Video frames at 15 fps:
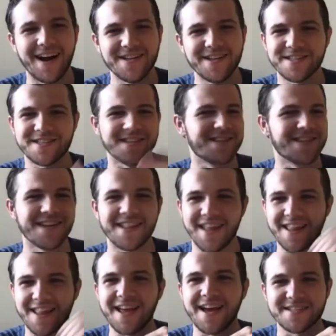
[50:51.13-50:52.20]
just Sonny listened to
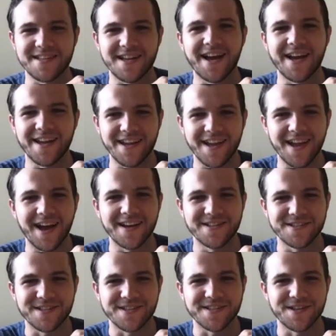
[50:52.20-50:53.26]
that last night. Yeah. I
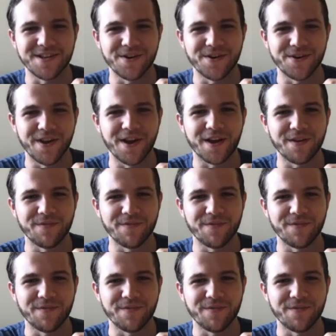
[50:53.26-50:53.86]
oh, just, you did.